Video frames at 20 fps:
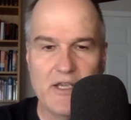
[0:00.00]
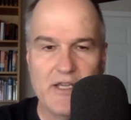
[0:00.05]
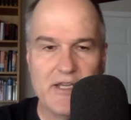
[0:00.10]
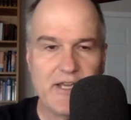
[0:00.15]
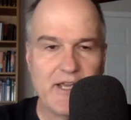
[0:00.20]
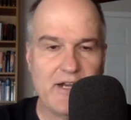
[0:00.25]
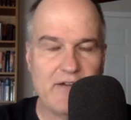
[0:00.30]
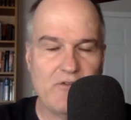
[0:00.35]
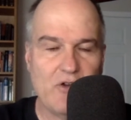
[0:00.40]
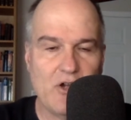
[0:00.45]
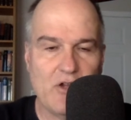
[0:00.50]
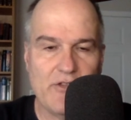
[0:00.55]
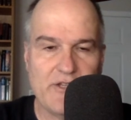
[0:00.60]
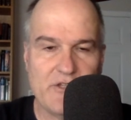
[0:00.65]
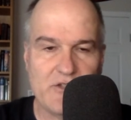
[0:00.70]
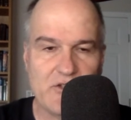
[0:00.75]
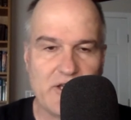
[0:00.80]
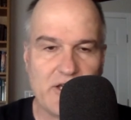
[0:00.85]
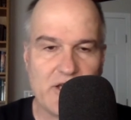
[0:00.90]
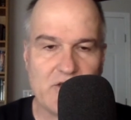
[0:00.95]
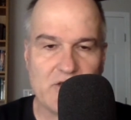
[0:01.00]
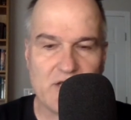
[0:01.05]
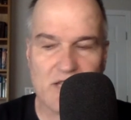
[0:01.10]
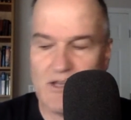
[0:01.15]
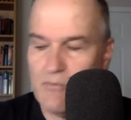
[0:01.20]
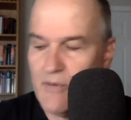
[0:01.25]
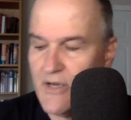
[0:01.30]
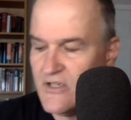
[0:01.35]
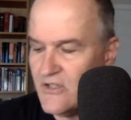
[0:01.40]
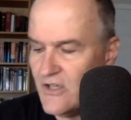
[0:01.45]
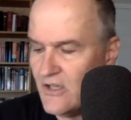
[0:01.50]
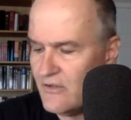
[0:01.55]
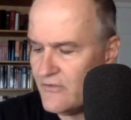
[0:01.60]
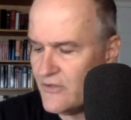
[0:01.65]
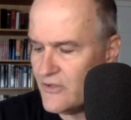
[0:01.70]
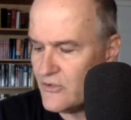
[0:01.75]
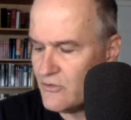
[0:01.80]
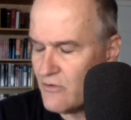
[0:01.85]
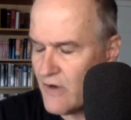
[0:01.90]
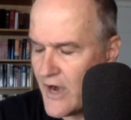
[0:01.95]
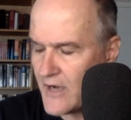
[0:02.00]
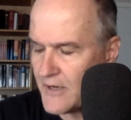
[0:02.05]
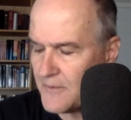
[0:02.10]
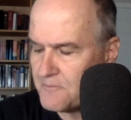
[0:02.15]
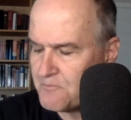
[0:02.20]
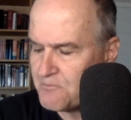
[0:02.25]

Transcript: kind of all these things to keep myself on track.